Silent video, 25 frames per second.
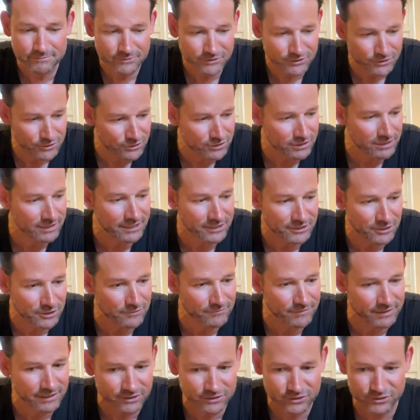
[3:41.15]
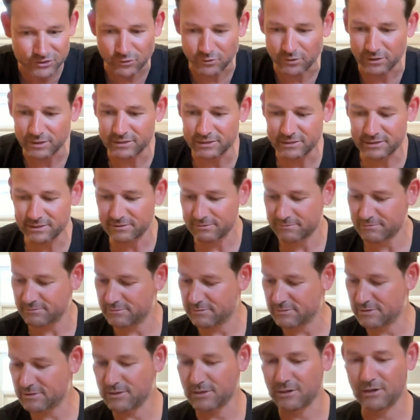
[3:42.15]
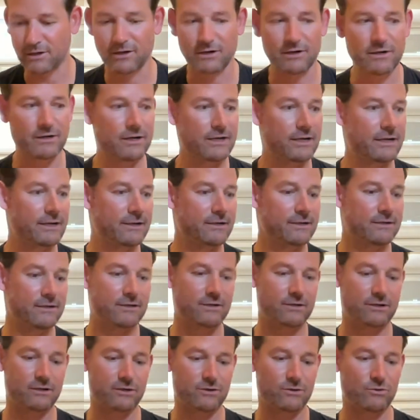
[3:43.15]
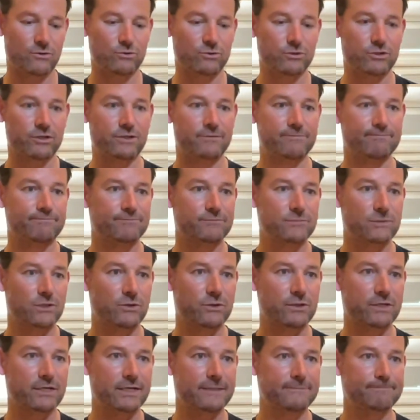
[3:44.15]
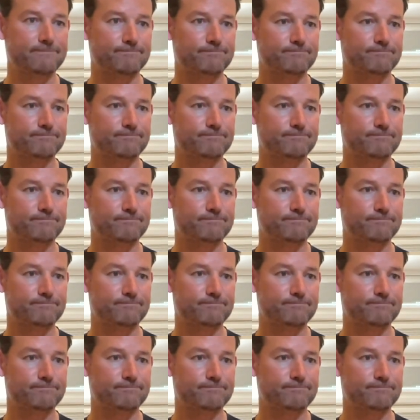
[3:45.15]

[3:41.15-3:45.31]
usually curvier swords are older. Okay.